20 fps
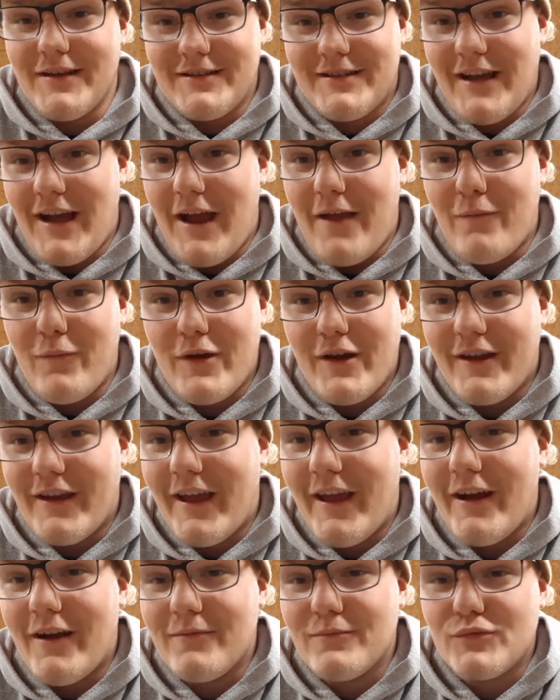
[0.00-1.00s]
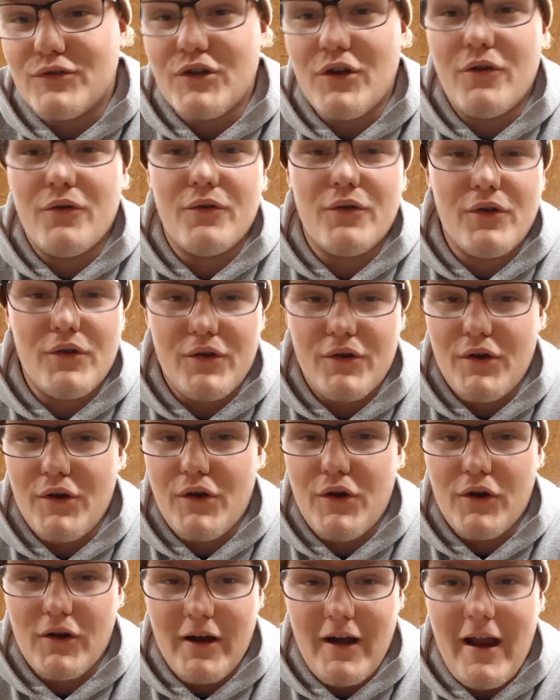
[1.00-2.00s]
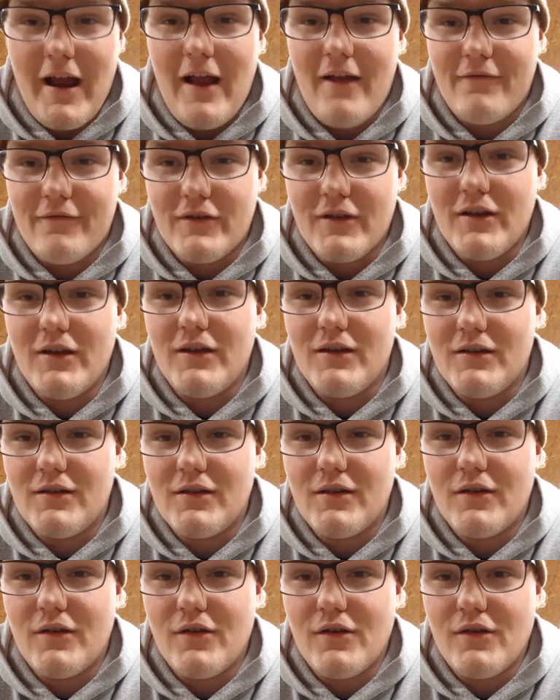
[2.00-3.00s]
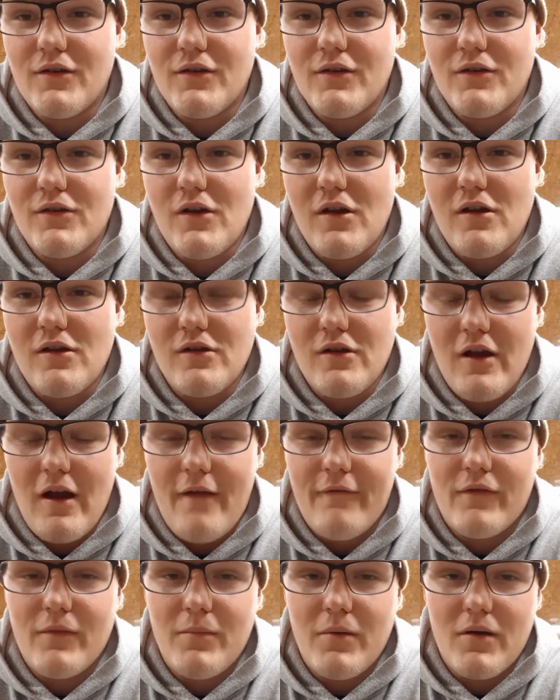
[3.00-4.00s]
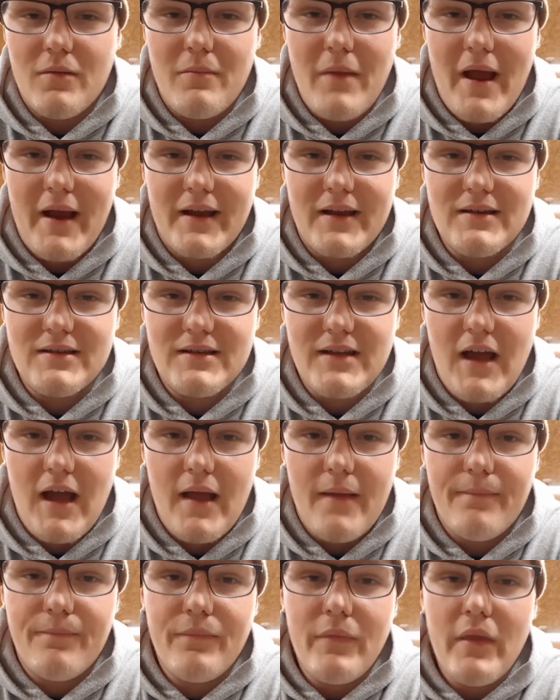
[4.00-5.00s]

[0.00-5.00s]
time when you get them, so you're going to have to put them back in time.